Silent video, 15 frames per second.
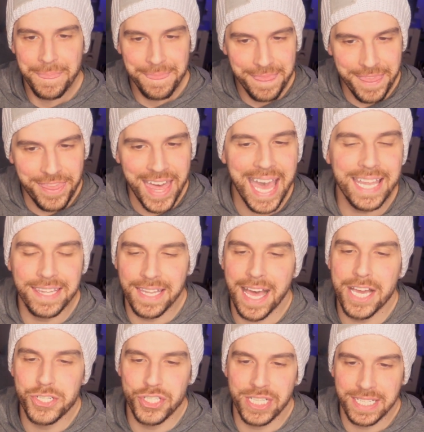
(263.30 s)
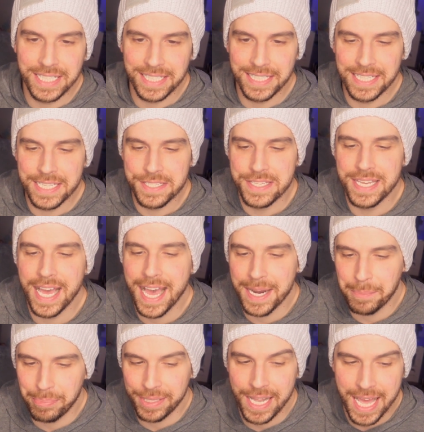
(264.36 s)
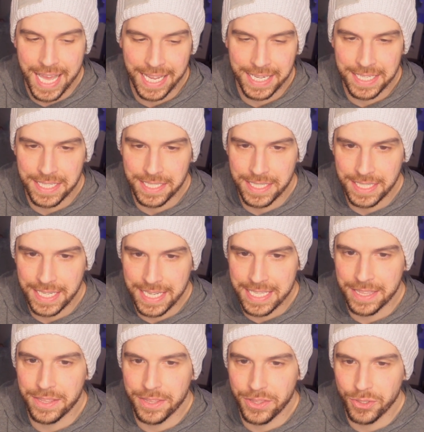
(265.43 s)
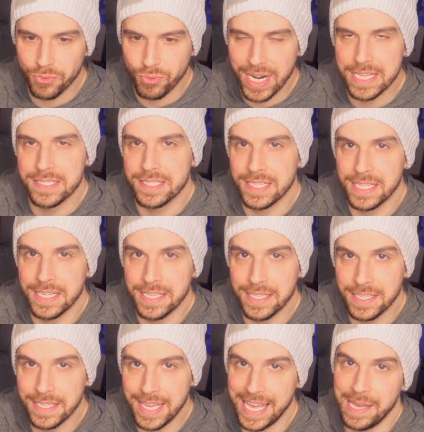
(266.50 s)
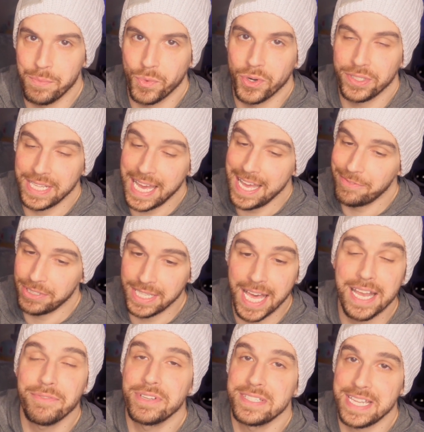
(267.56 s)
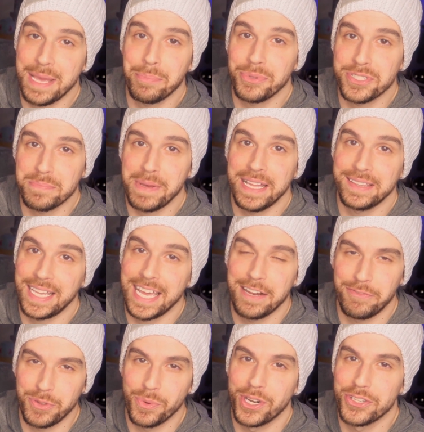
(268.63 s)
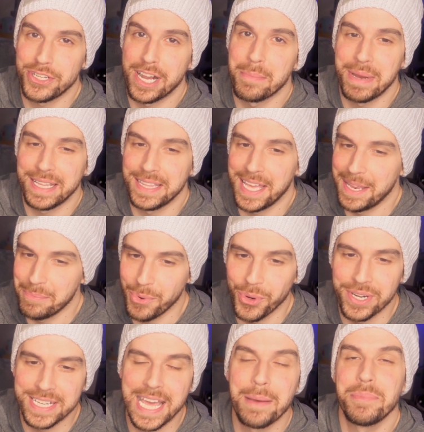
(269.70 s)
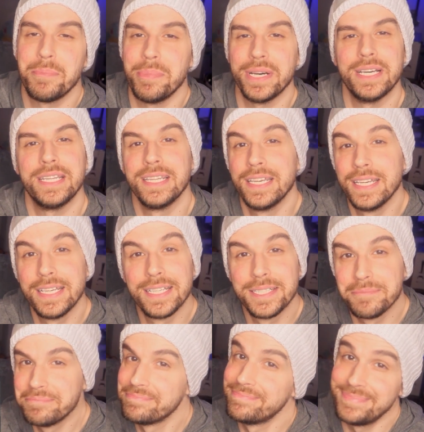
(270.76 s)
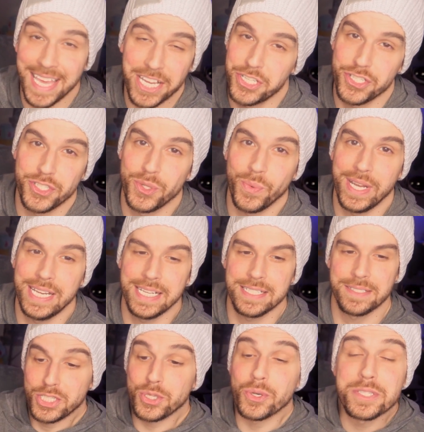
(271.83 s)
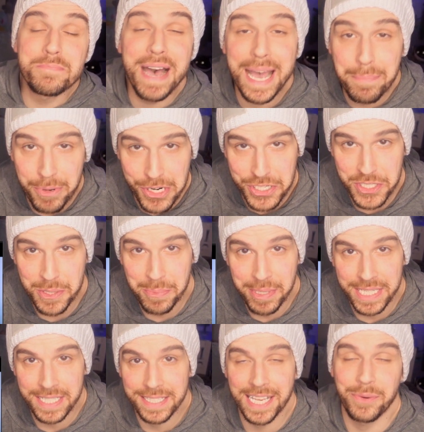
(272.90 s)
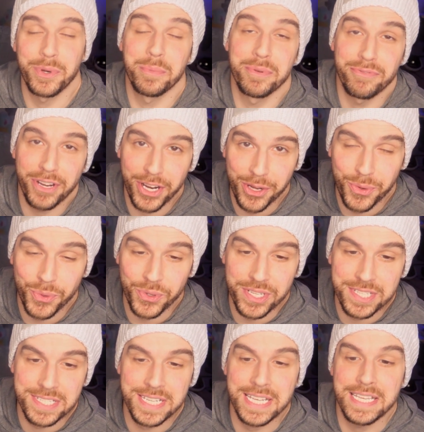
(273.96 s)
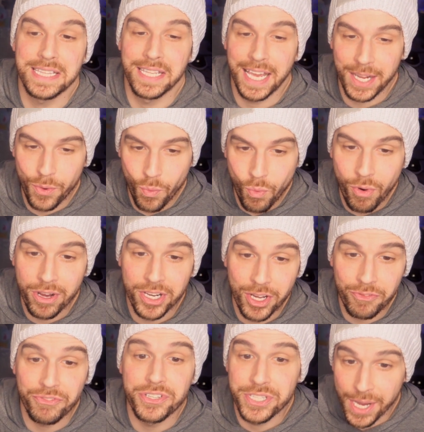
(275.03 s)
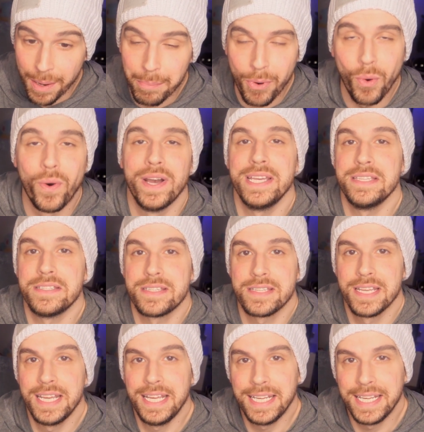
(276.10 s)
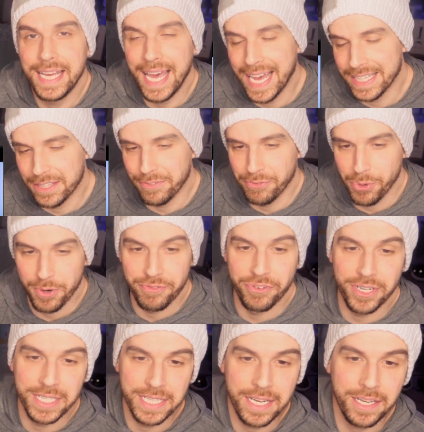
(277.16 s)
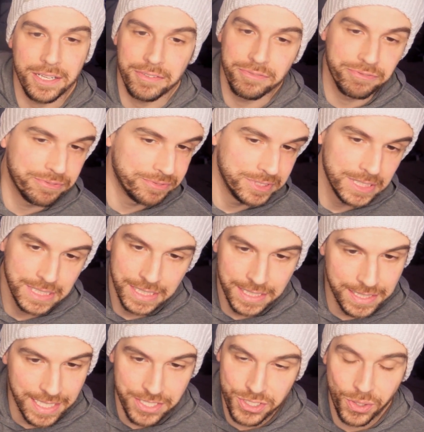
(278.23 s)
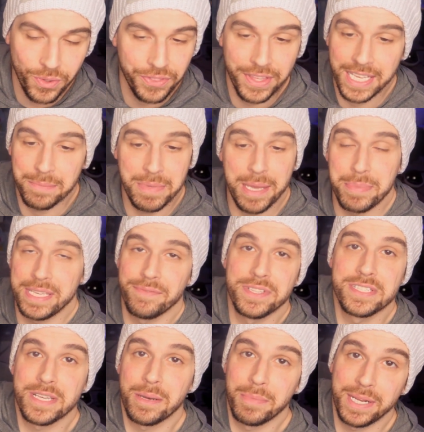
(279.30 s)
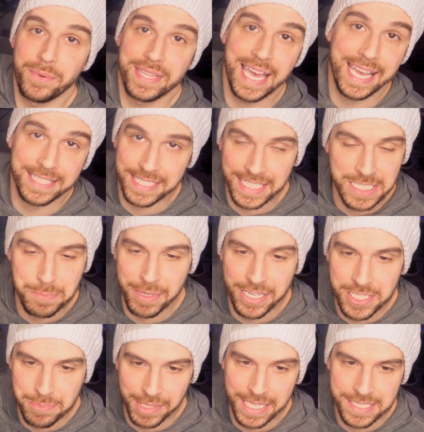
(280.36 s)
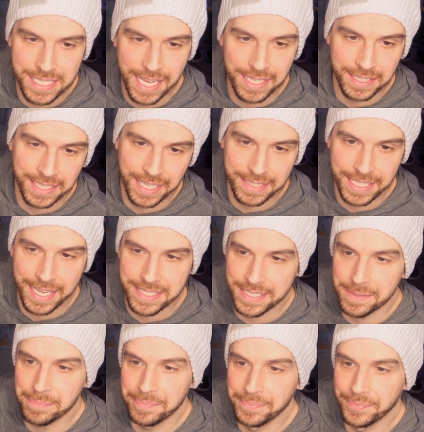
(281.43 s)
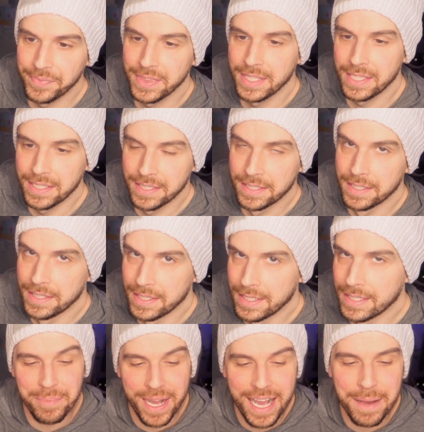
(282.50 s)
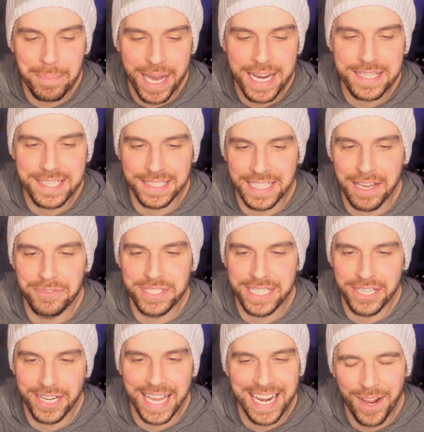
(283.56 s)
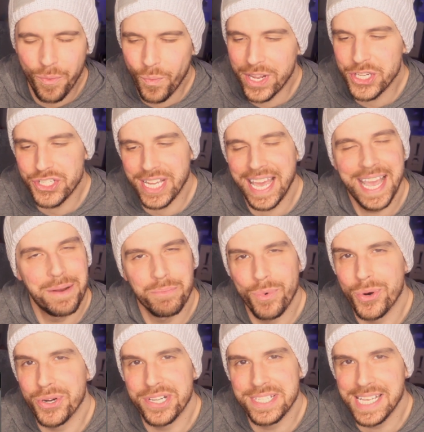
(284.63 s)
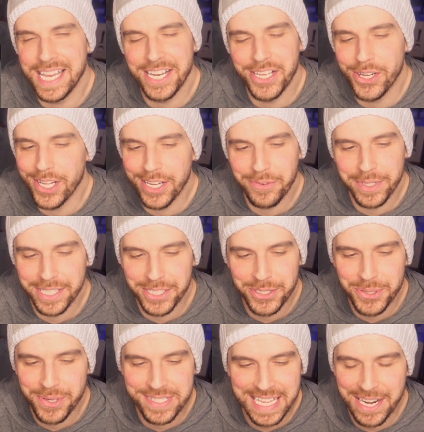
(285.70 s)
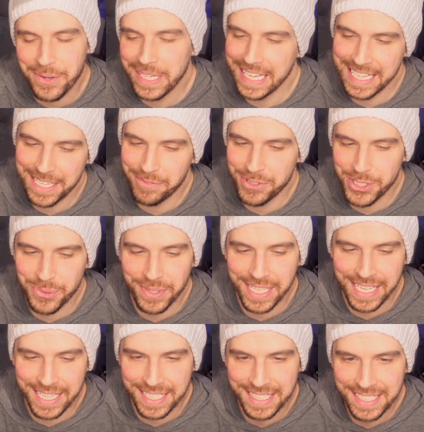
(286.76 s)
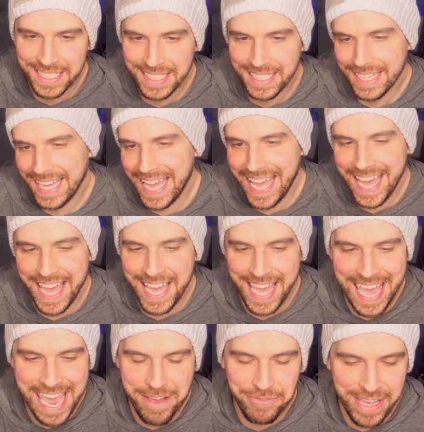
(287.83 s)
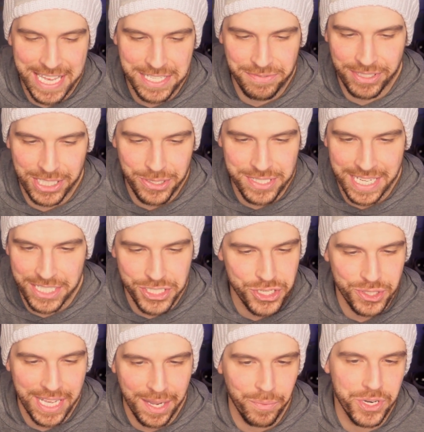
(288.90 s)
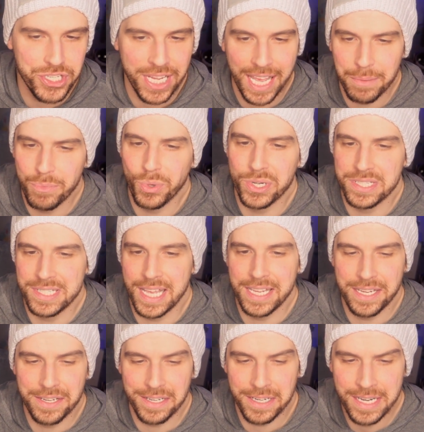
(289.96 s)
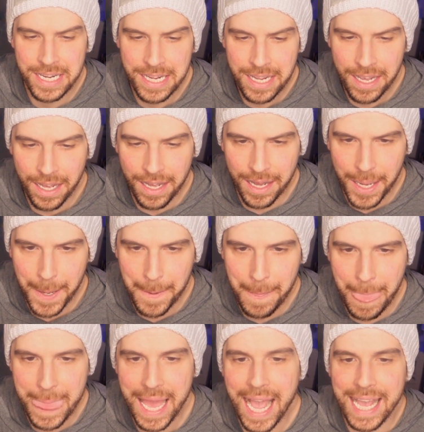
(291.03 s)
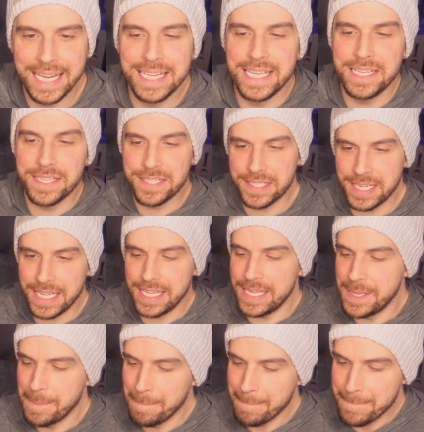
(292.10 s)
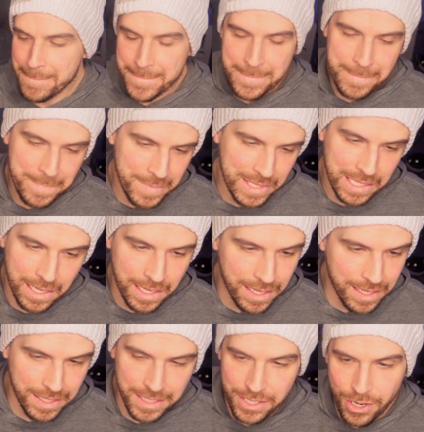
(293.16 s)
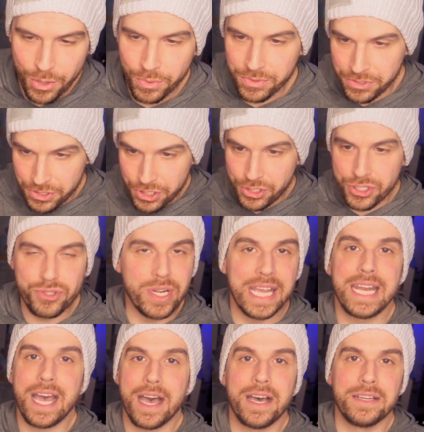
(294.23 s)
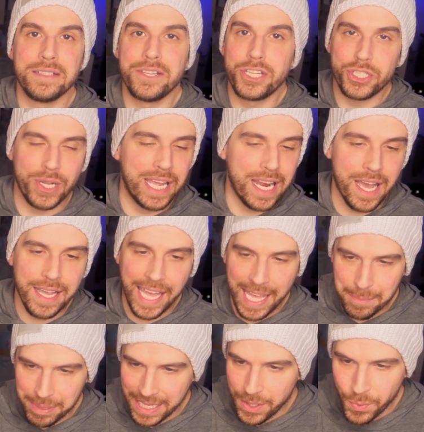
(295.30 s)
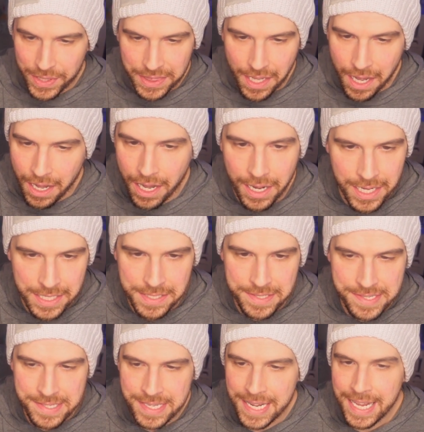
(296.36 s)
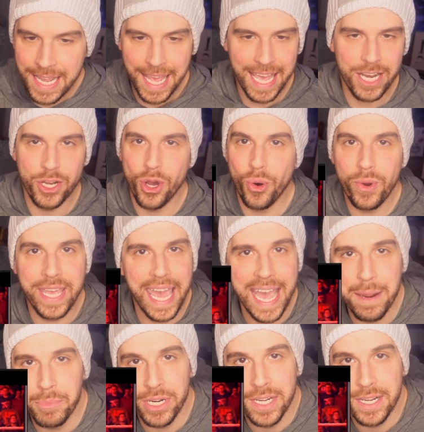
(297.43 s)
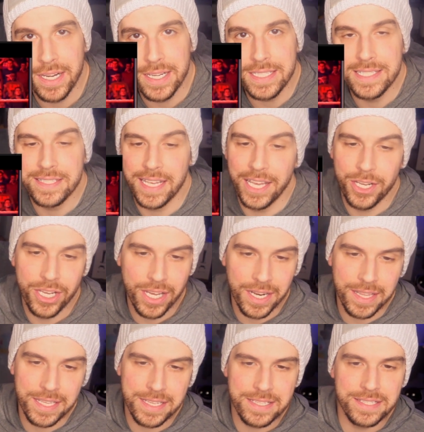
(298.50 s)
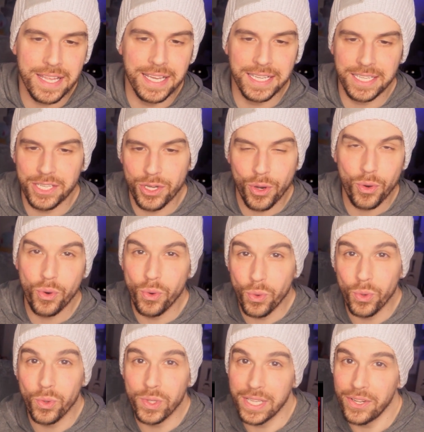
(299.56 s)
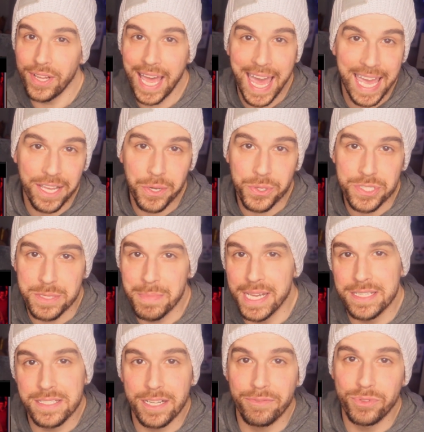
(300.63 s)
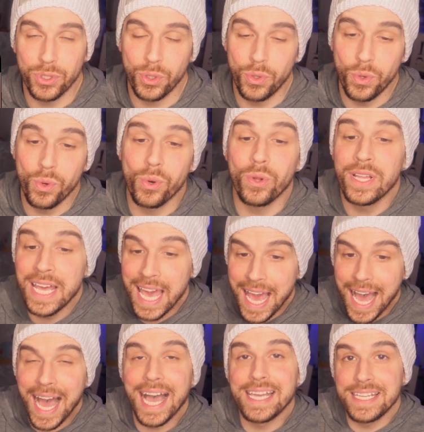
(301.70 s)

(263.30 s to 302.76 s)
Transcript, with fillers: That logic is not applied in the wrestling game world. I have a lot of examples about that if you want to talk about that more in depth, but that's just the way it is. So it's my personal opinion that it would have been very cool to see like one of the boys at the forefront of this whole thing. Maybe even somebody with acting experience, but let's not get that deep. I'm honestly left here and I wish I had more to say to y'all. I really do because I don't like giving you like ha half-ass videos. I just, I wish I had more to say here. Um, I need to see, uh, you know, straight on, straight on gameplay with the HUDs and no camera cuts and none of these like you know cool little angles to make stuff look cool. I